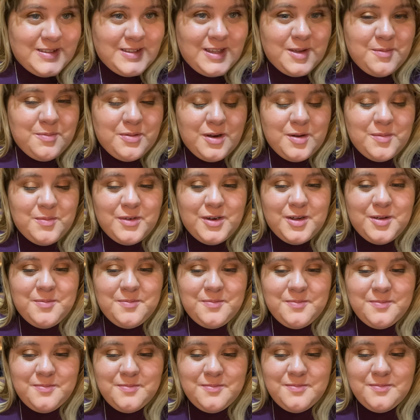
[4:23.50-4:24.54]
say prime rib,
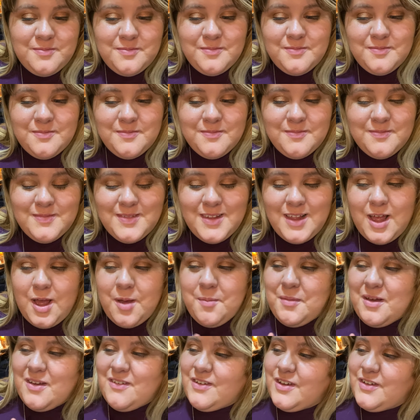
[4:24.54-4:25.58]
and
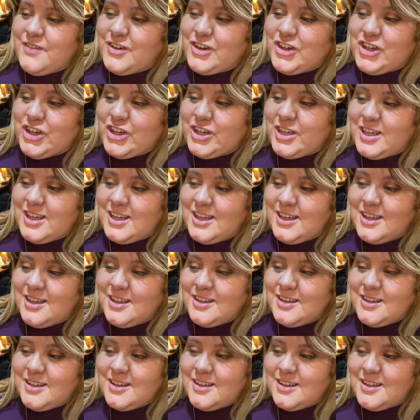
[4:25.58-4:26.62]
my favorite cookie
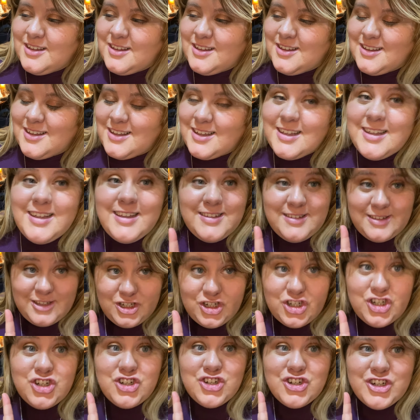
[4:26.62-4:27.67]
is the
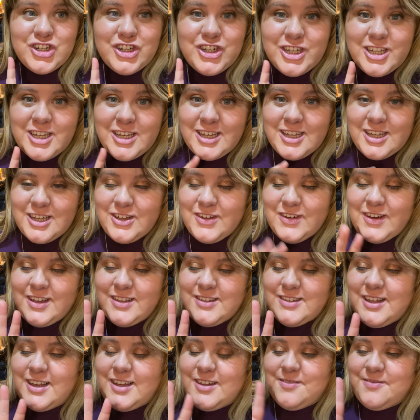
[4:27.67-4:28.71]
ginger cookie. You guys,
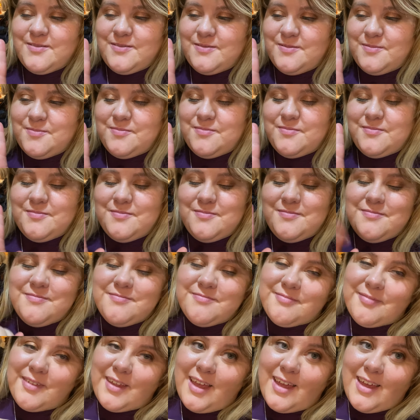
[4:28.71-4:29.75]

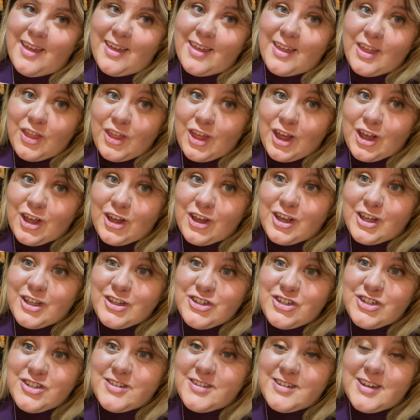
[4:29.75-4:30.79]
that
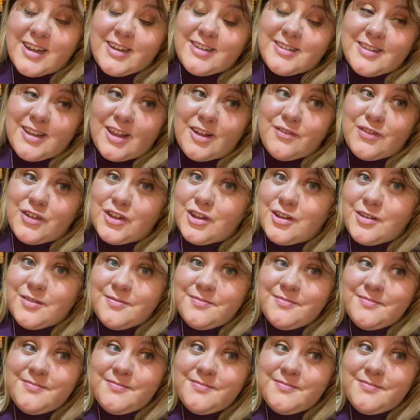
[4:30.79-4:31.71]
cookie's just next level.